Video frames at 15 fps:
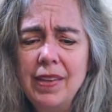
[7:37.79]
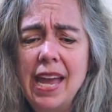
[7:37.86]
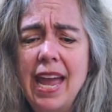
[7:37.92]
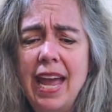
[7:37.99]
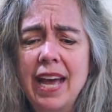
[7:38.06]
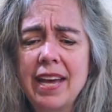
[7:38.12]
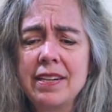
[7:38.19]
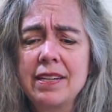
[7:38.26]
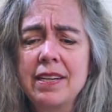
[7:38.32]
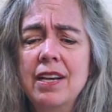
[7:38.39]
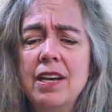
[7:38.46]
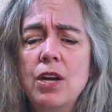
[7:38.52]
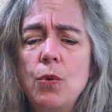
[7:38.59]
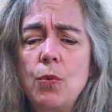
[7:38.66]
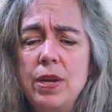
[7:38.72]
And
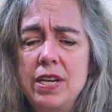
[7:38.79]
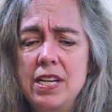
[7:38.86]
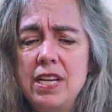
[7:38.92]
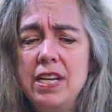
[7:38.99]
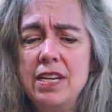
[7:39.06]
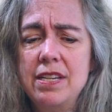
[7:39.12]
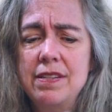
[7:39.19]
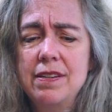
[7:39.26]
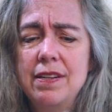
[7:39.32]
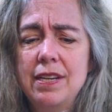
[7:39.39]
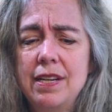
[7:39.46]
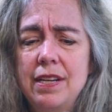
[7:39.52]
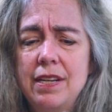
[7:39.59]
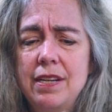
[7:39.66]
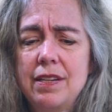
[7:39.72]
we need
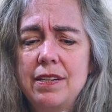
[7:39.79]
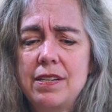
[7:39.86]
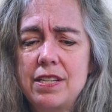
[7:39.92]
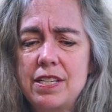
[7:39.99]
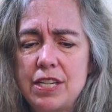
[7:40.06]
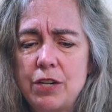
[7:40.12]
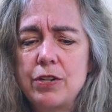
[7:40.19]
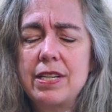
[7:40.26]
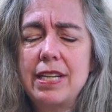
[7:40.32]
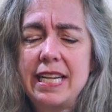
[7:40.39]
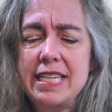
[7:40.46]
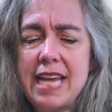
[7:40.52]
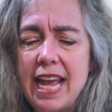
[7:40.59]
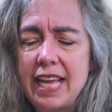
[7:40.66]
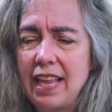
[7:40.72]
to ser-
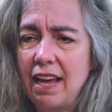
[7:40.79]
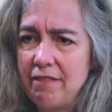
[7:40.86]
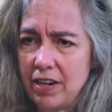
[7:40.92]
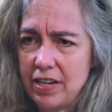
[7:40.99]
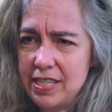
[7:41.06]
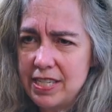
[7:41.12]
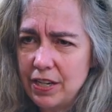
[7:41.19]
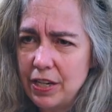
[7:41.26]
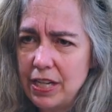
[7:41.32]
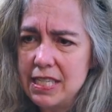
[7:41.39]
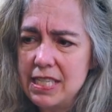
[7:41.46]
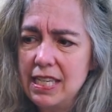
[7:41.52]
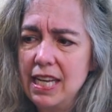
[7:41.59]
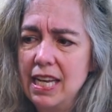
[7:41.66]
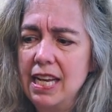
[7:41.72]
like take that very
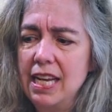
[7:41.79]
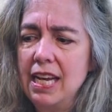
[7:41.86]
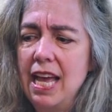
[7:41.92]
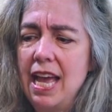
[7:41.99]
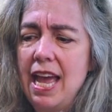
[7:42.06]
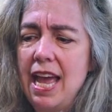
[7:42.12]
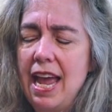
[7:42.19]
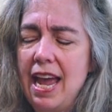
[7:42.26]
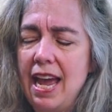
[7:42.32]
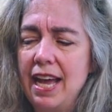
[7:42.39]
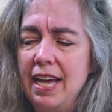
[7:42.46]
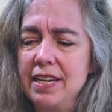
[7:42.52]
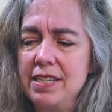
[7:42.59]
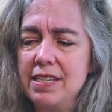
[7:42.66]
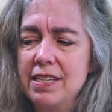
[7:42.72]
seriously
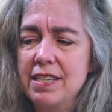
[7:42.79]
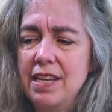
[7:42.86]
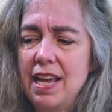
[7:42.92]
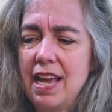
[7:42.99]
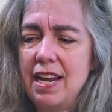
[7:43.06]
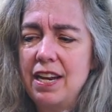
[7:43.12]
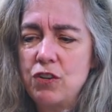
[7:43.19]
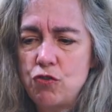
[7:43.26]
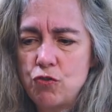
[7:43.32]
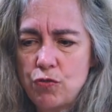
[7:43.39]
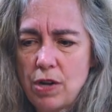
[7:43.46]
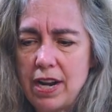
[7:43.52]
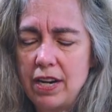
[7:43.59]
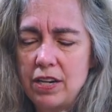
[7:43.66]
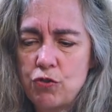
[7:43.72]
and and, ad
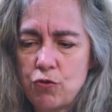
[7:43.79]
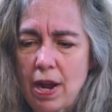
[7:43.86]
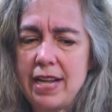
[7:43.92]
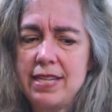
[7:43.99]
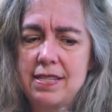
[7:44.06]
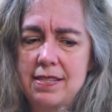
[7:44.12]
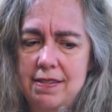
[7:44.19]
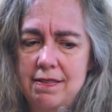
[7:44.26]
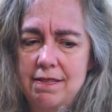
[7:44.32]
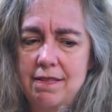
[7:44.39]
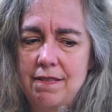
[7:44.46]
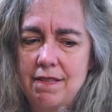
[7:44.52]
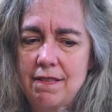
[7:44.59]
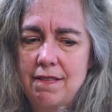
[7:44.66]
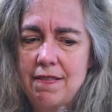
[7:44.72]
and address
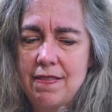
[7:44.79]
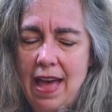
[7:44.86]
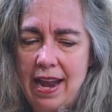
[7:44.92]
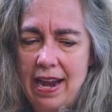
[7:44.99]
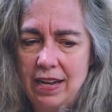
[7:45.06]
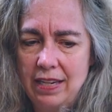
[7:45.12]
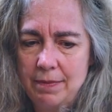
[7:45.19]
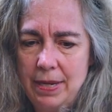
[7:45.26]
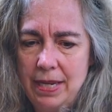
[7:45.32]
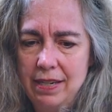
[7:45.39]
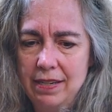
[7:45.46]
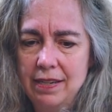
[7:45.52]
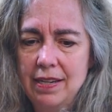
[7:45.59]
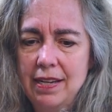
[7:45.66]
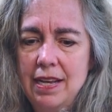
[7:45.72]
that element.
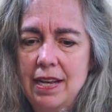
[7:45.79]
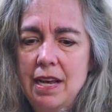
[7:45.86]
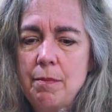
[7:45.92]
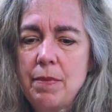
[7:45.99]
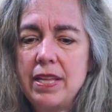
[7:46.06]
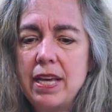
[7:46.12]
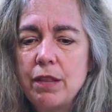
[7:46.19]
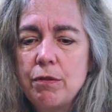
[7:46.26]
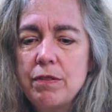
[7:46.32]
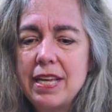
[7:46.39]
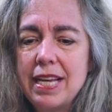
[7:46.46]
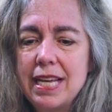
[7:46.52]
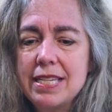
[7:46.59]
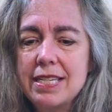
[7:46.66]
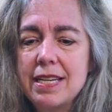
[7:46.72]
But the other
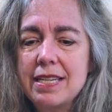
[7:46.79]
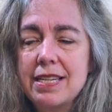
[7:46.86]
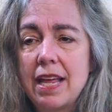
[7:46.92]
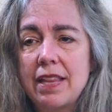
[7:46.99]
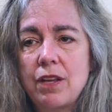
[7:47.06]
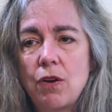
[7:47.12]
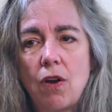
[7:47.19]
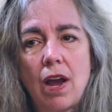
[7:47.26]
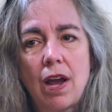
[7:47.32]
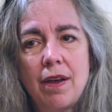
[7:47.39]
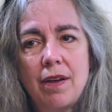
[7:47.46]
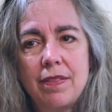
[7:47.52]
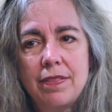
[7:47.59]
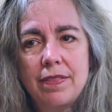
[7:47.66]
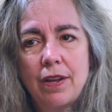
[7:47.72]
thing is is that there are
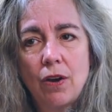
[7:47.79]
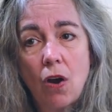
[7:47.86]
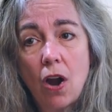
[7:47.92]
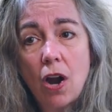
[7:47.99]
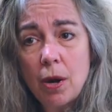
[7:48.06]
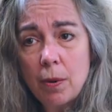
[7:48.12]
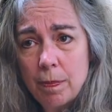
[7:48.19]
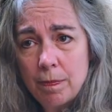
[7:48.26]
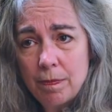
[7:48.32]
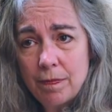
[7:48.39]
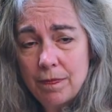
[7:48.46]
there are